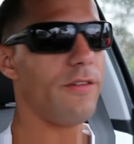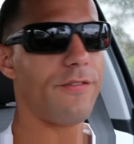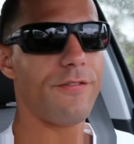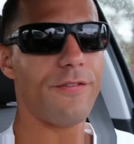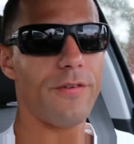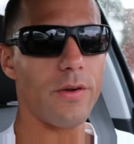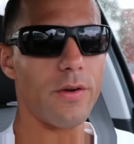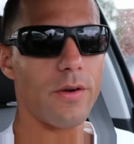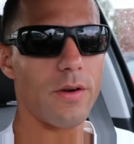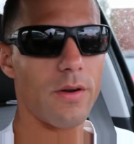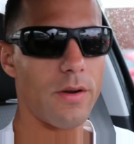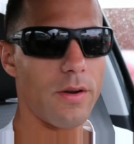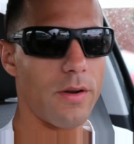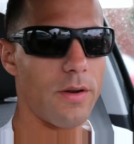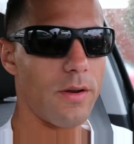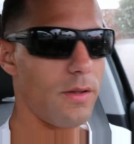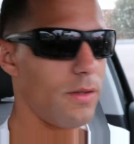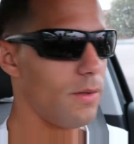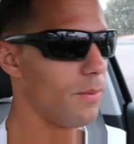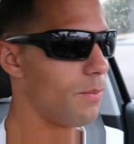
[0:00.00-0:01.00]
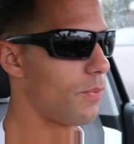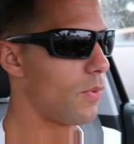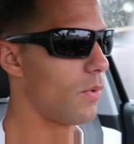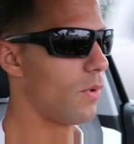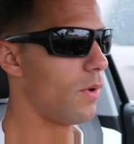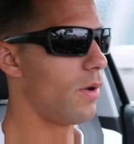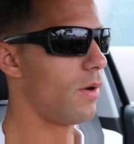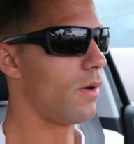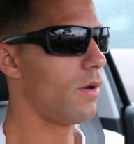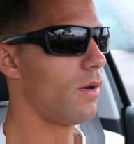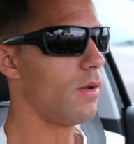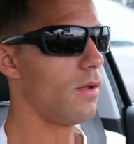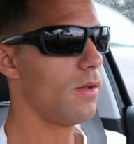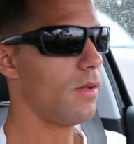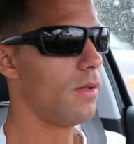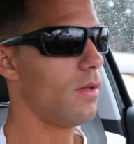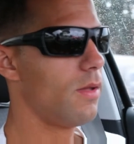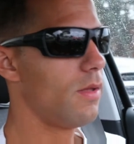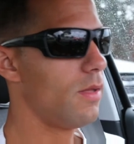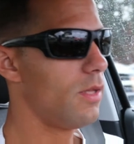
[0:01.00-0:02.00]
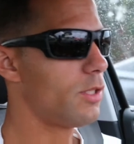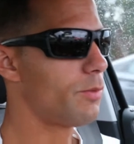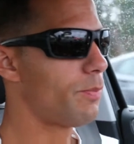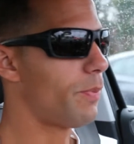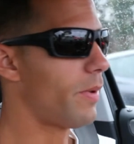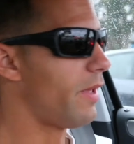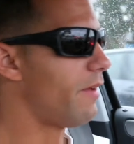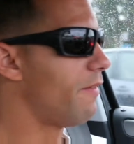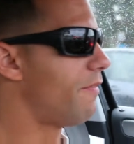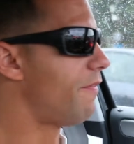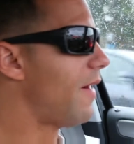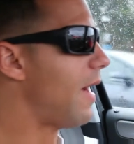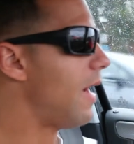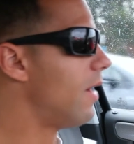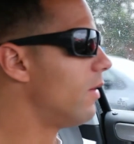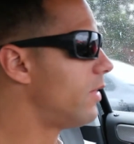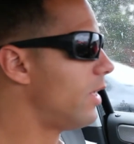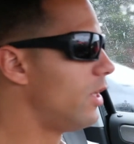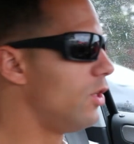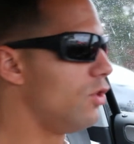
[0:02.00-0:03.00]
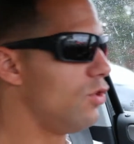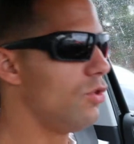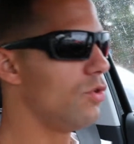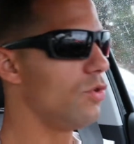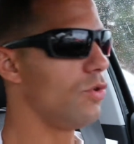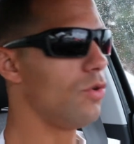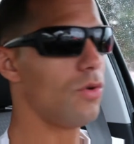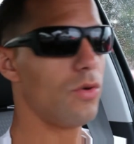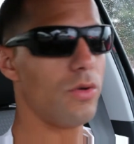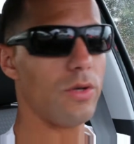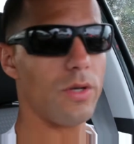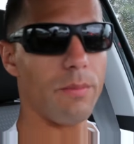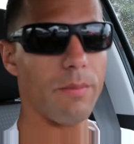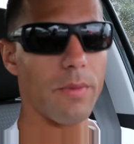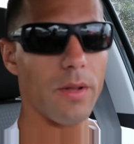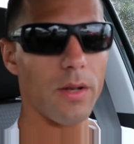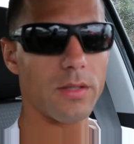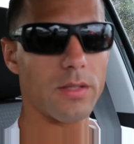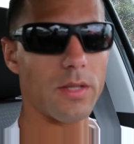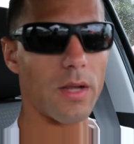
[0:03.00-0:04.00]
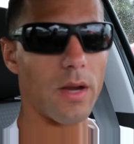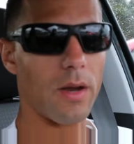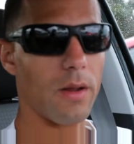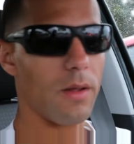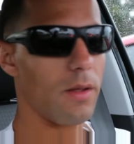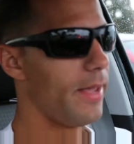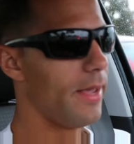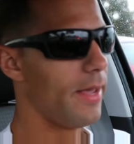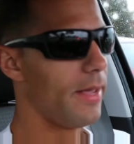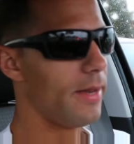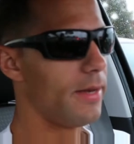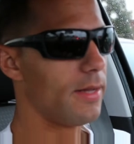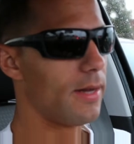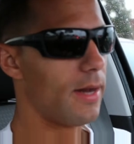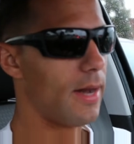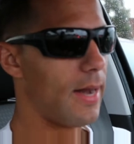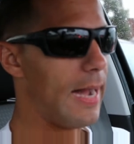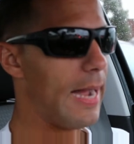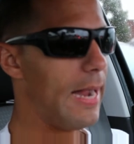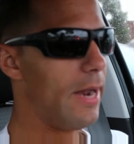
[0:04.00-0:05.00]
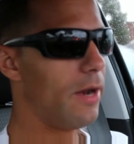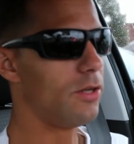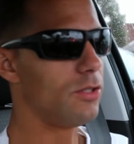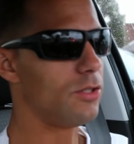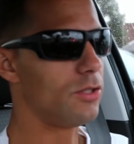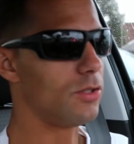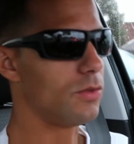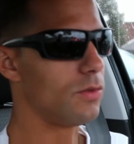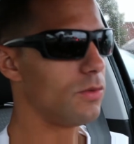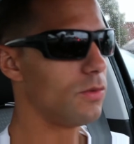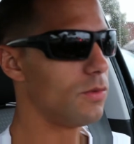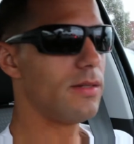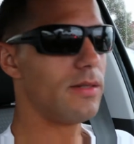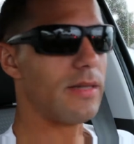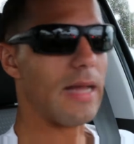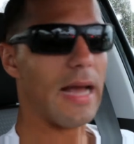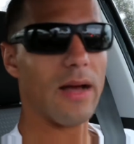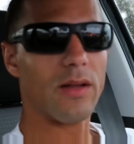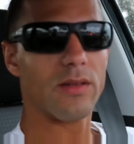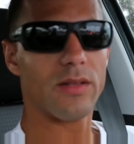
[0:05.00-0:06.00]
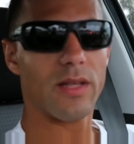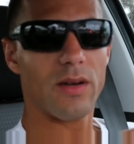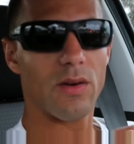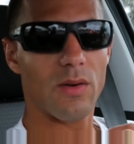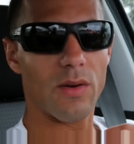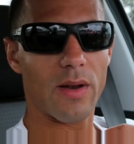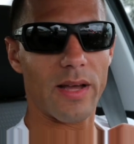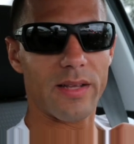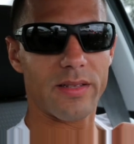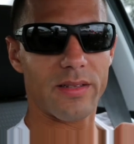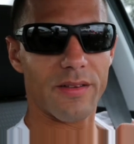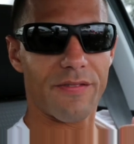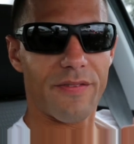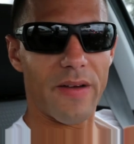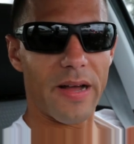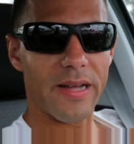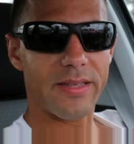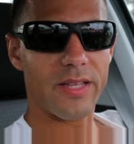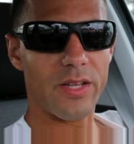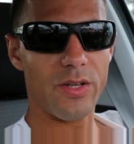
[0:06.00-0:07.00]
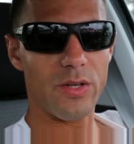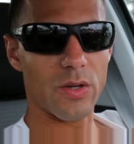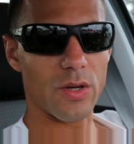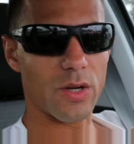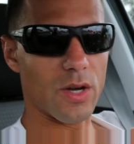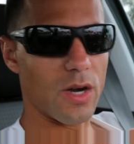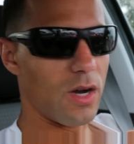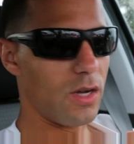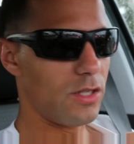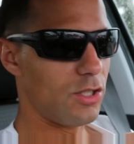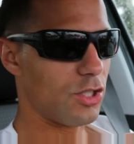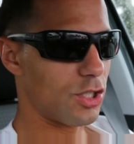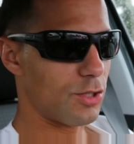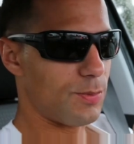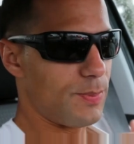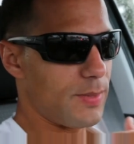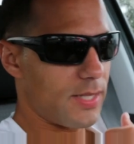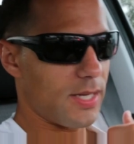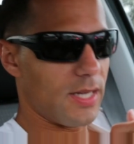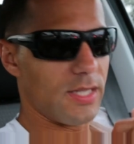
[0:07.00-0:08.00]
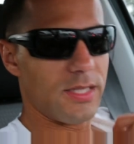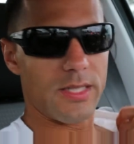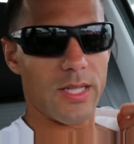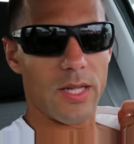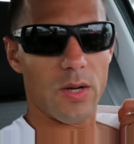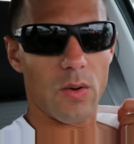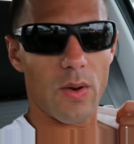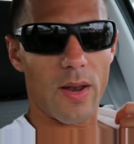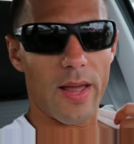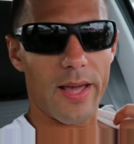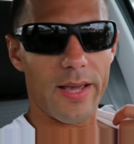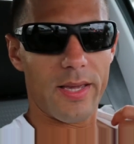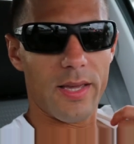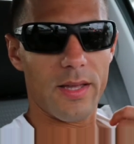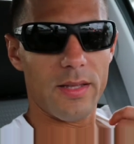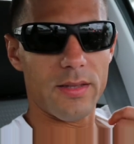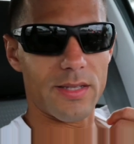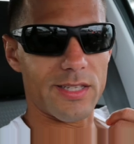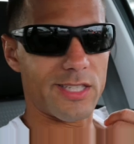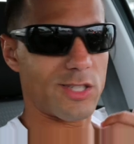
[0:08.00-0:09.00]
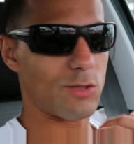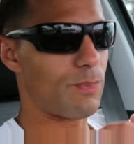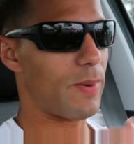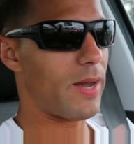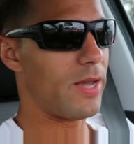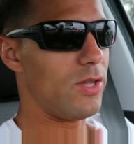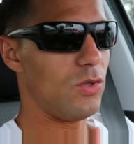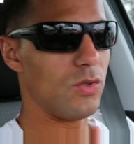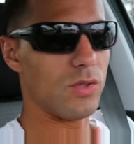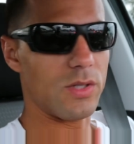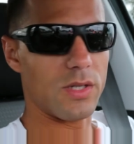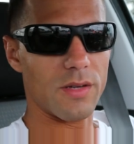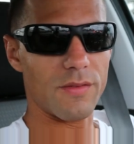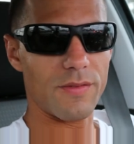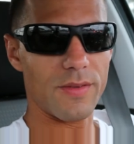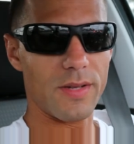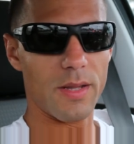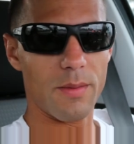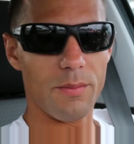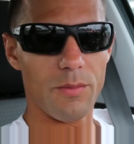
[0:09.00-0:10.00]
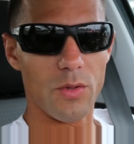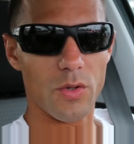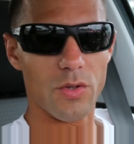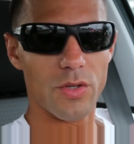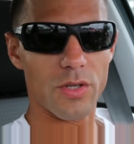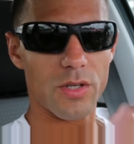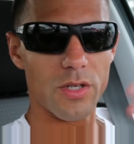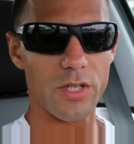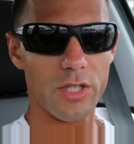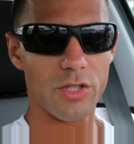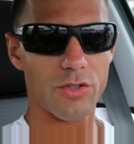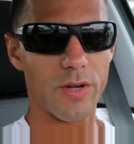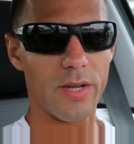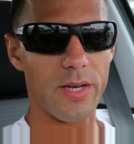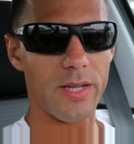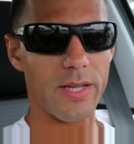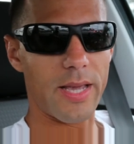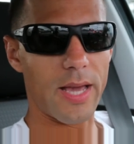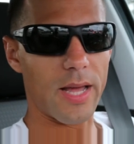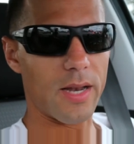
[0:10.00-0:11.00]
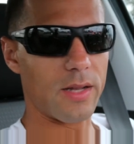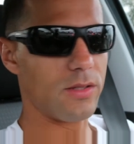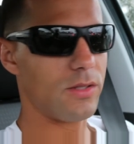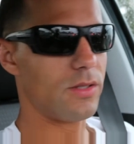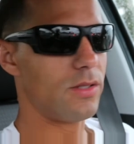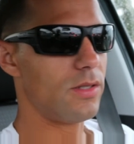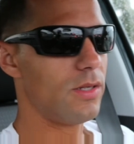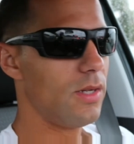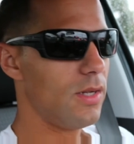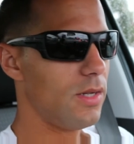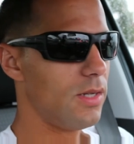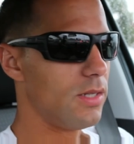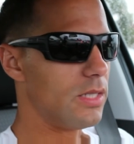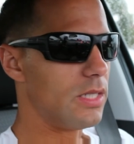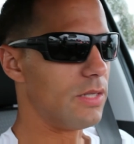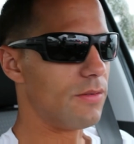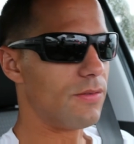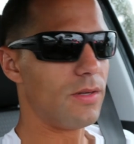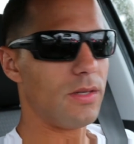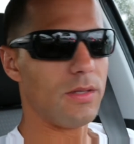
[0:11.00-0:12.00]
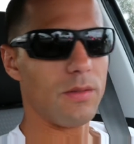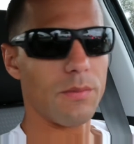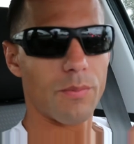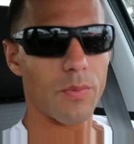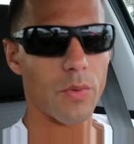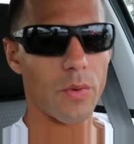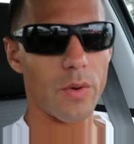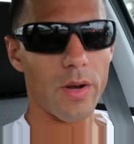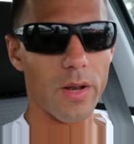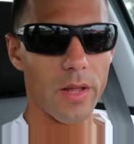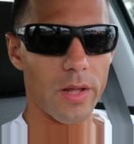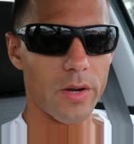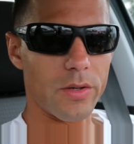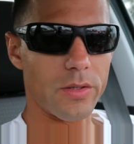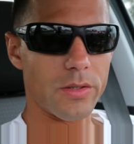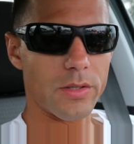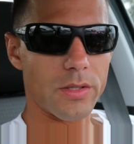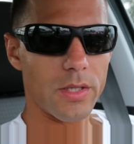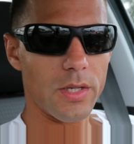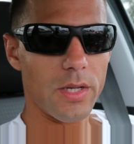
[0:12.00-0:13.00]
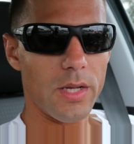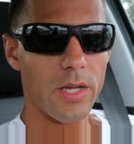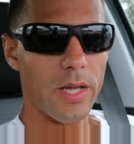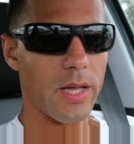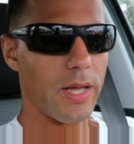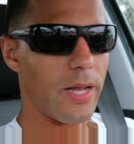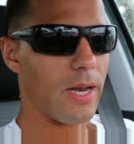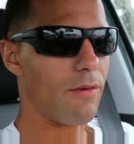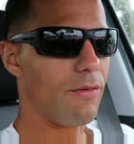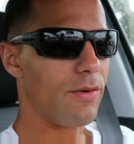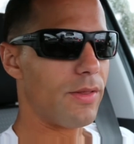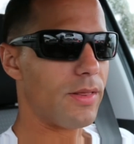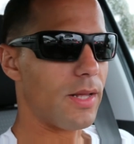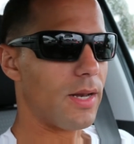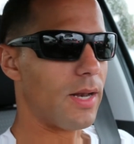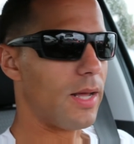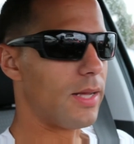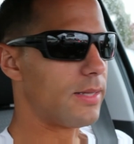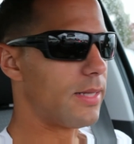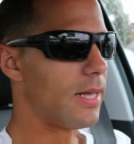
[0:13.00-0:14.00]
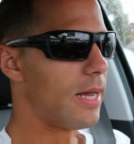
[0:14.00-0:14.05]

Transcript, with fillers: If your employer is playing foul, they knew you were in the military and hired you, now they don't like the fact that you're gone just because they don't like it, despite you giving them your yearly training calendar, giving employer letters and everything like